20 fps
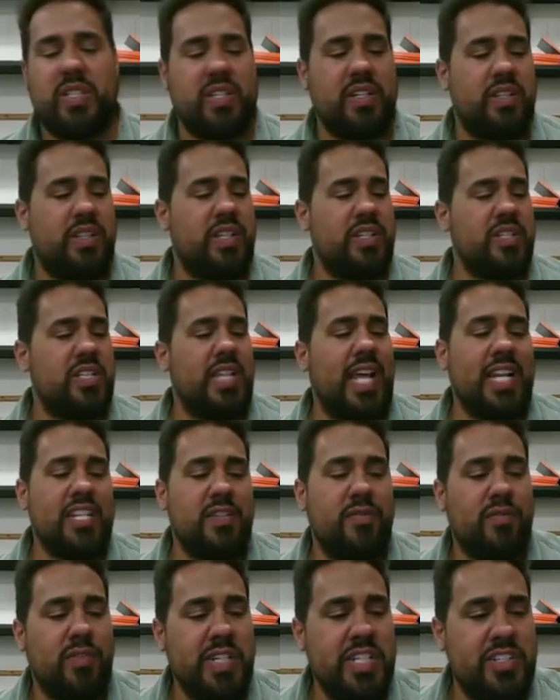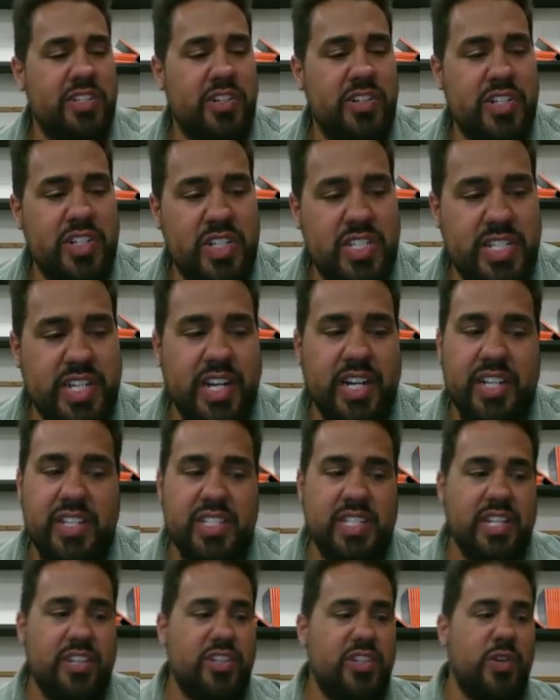There's lots of research and
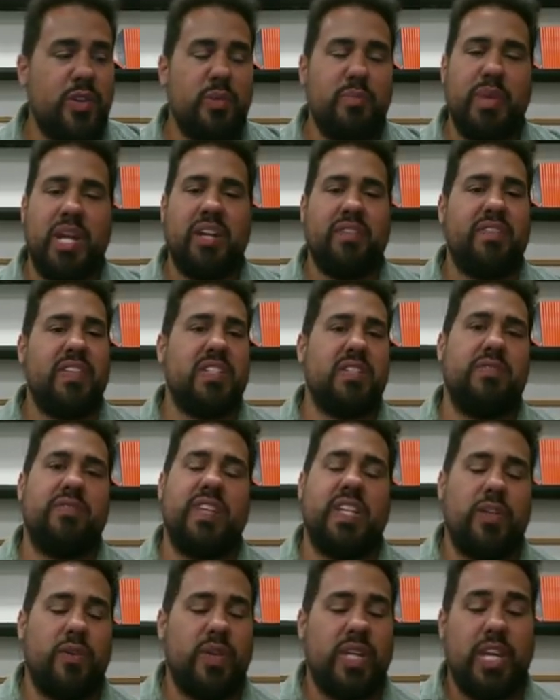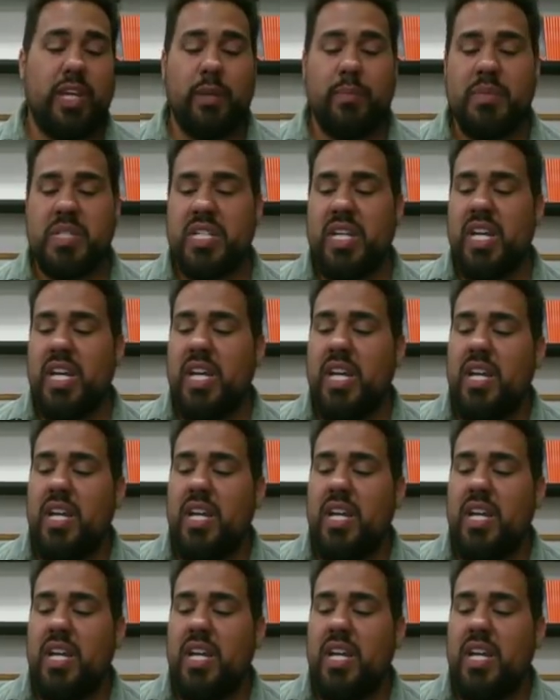studies that show the benefits of video games.